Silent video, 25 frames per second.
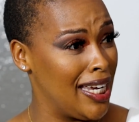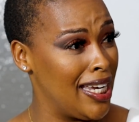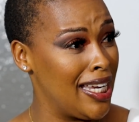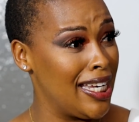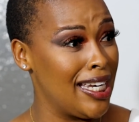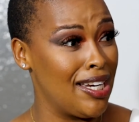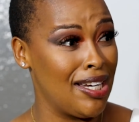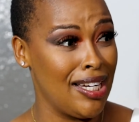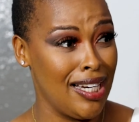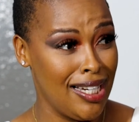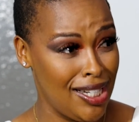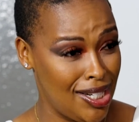He
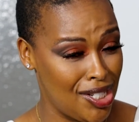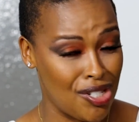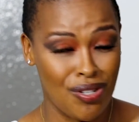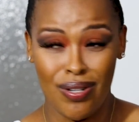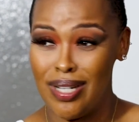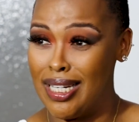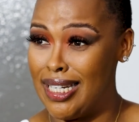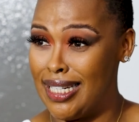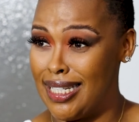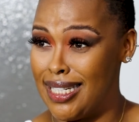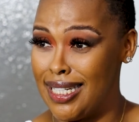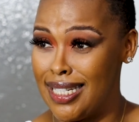
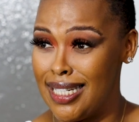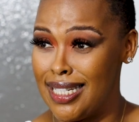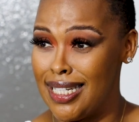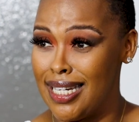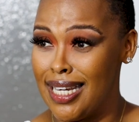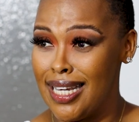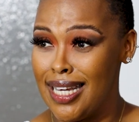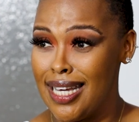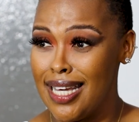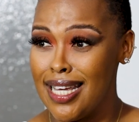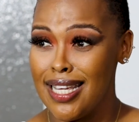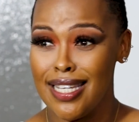literally did
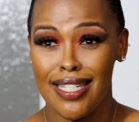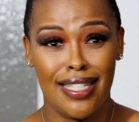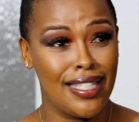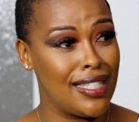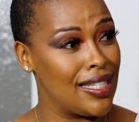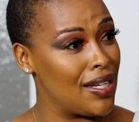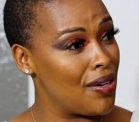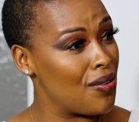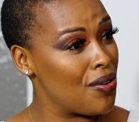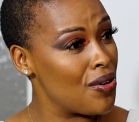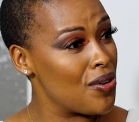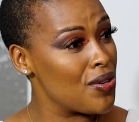
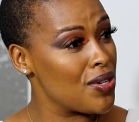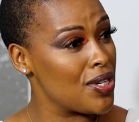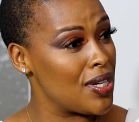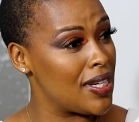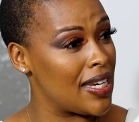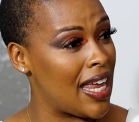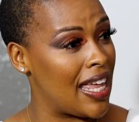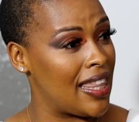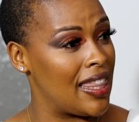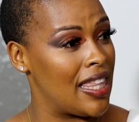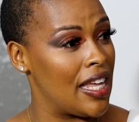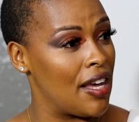0 to
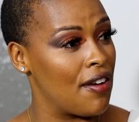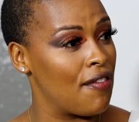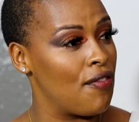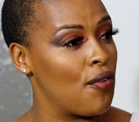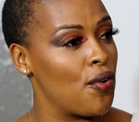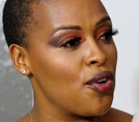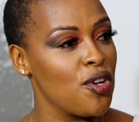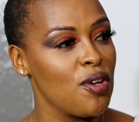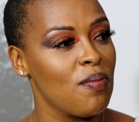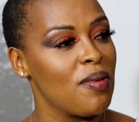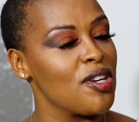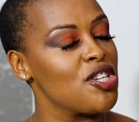nothing
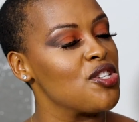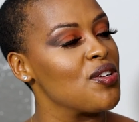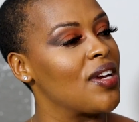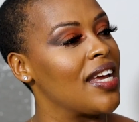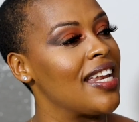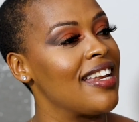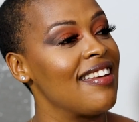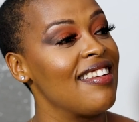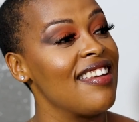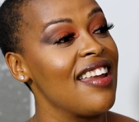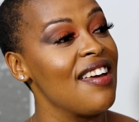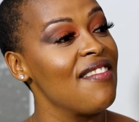for you, but you
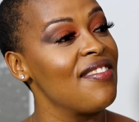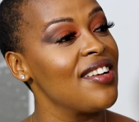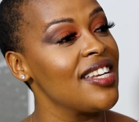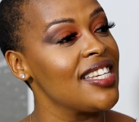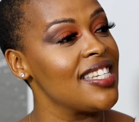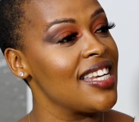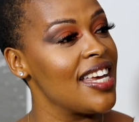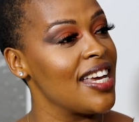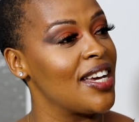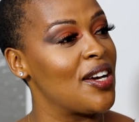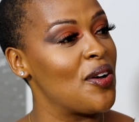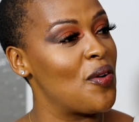can never take